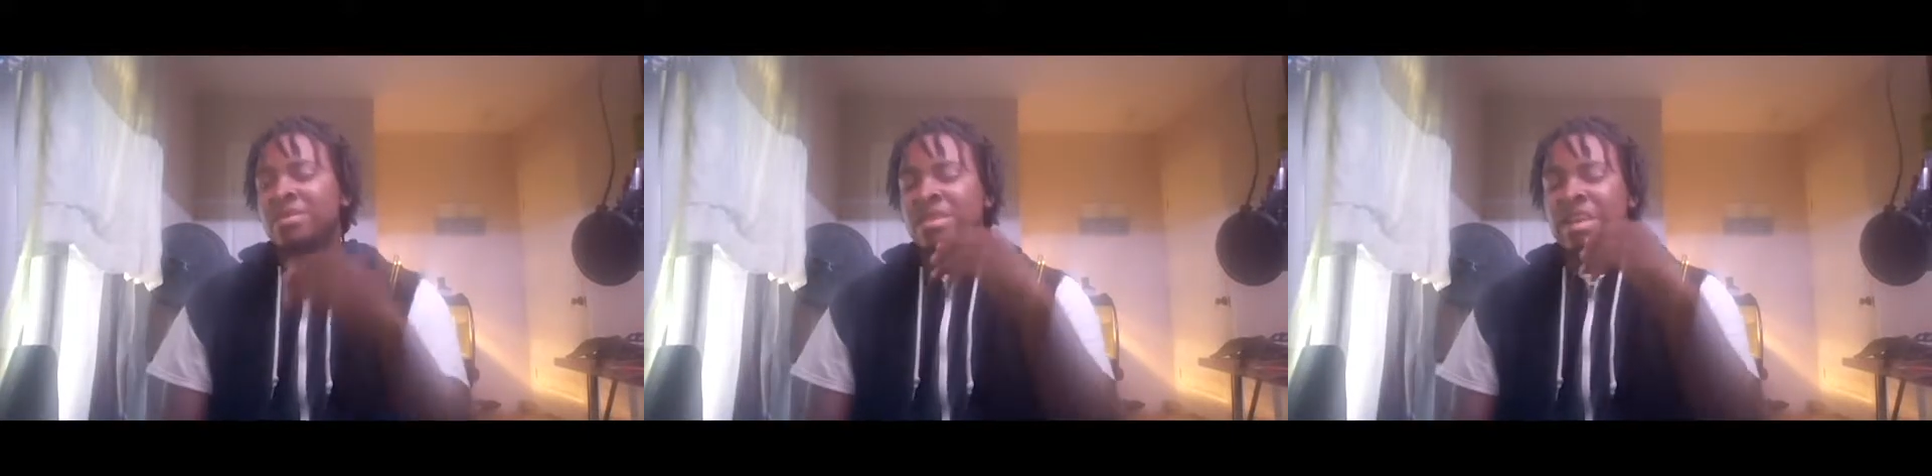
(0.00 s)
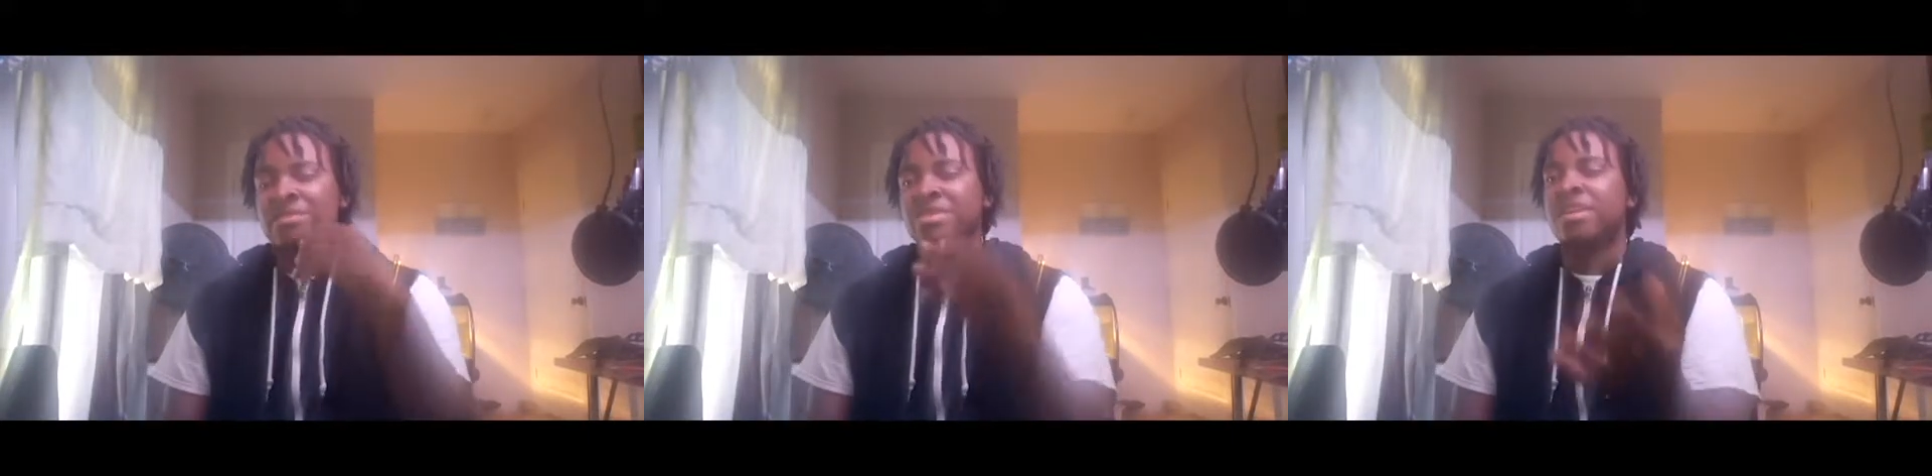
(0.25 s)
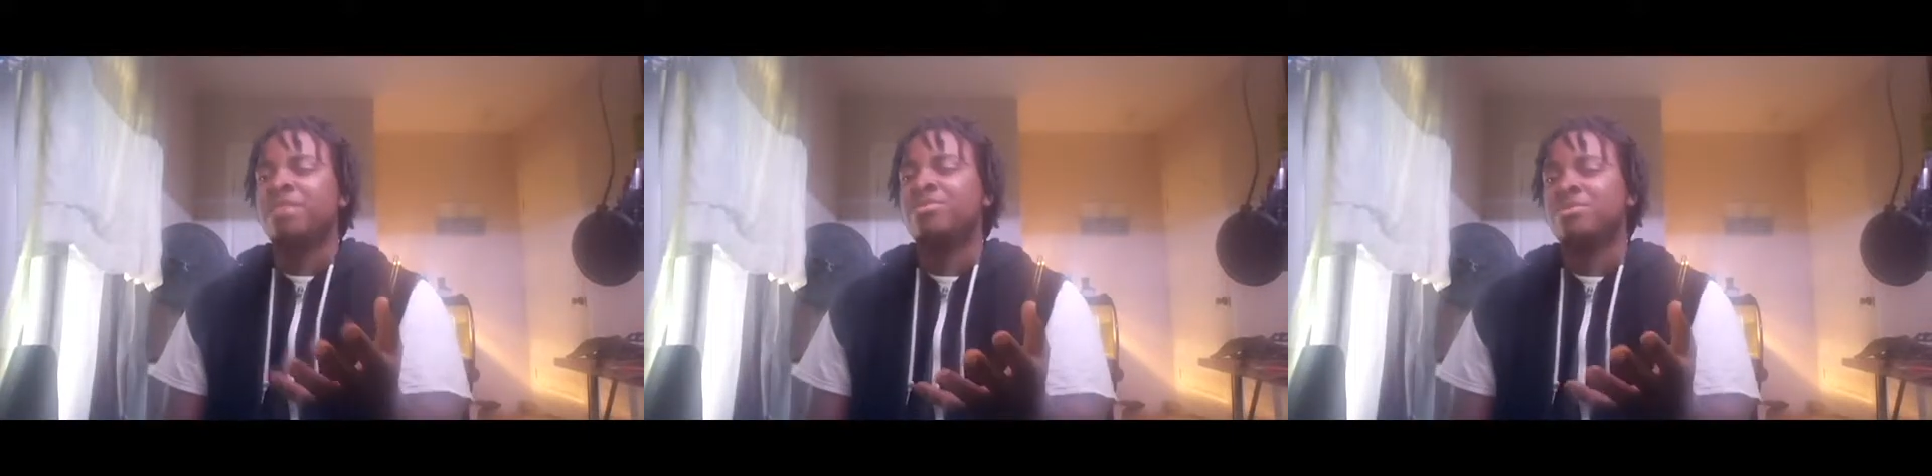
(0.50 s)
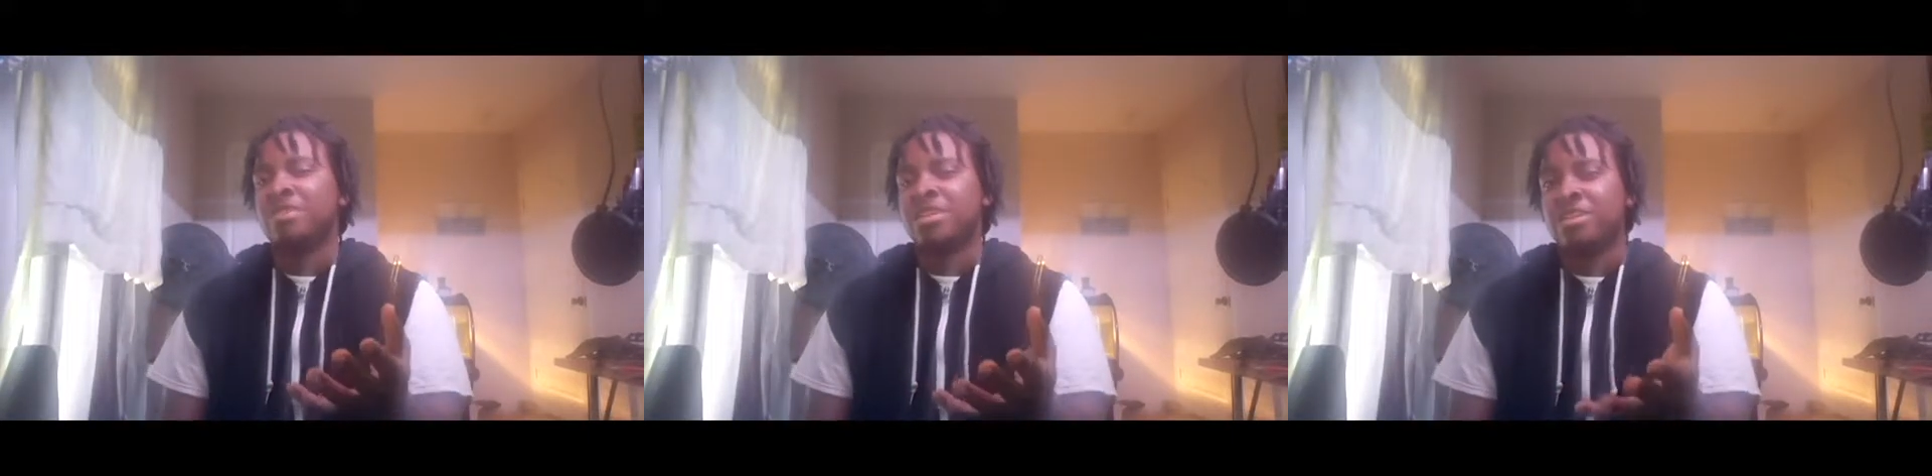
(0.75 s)
I have a couple
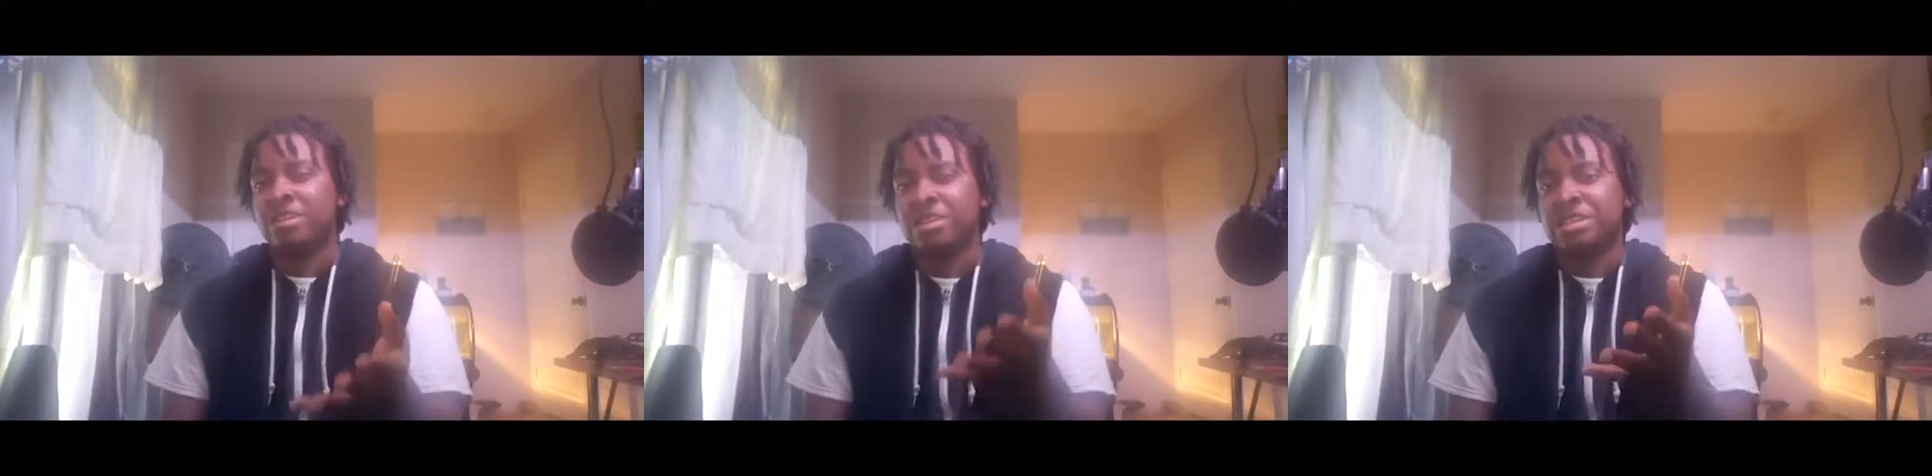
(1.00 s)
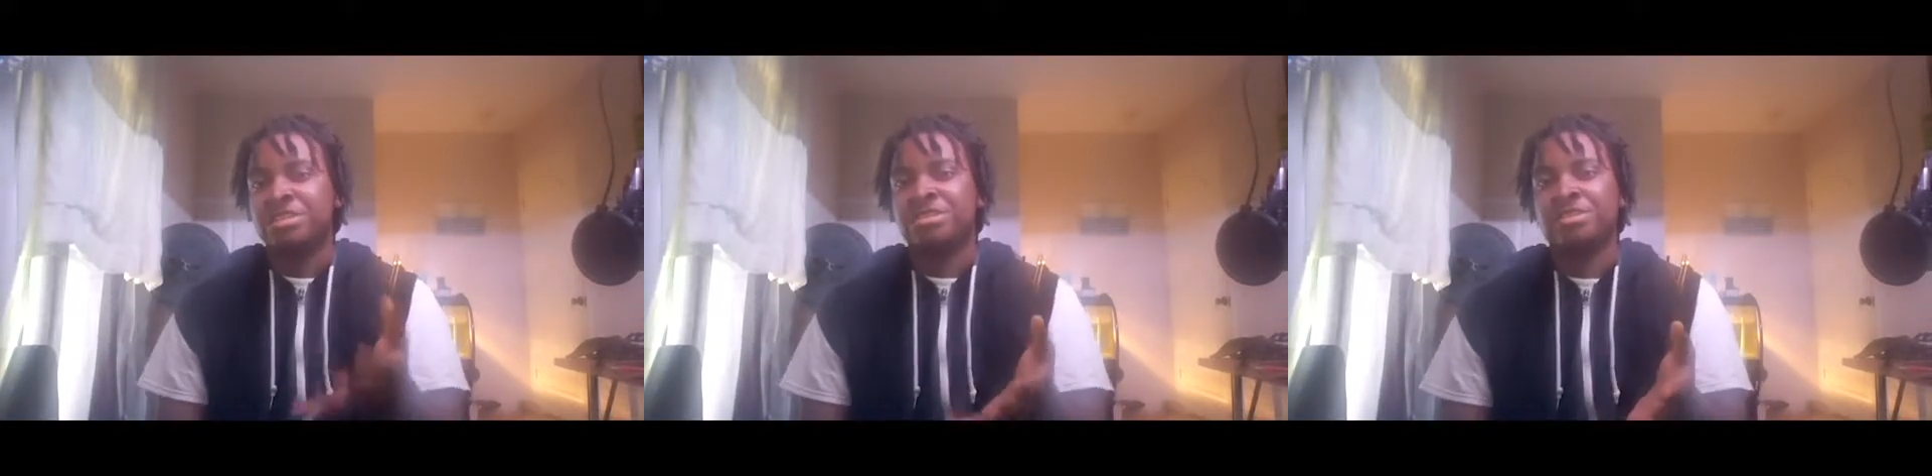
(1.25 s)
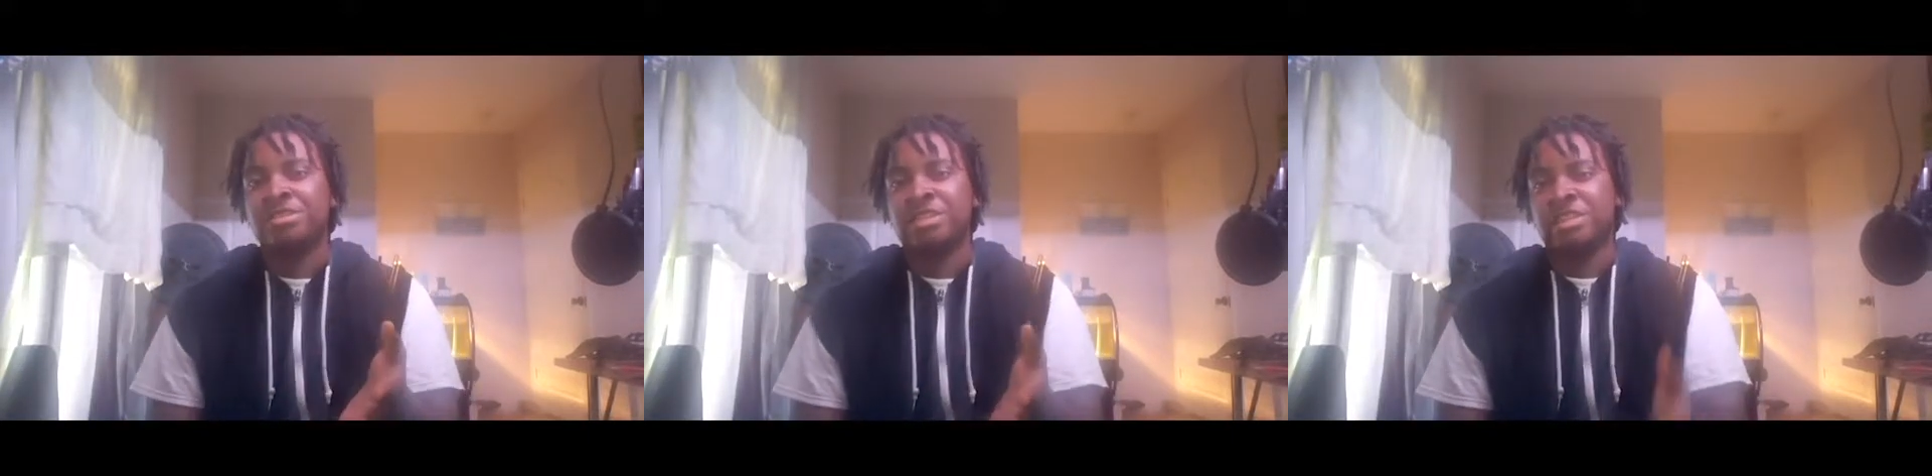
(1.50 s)
in my car. I can show you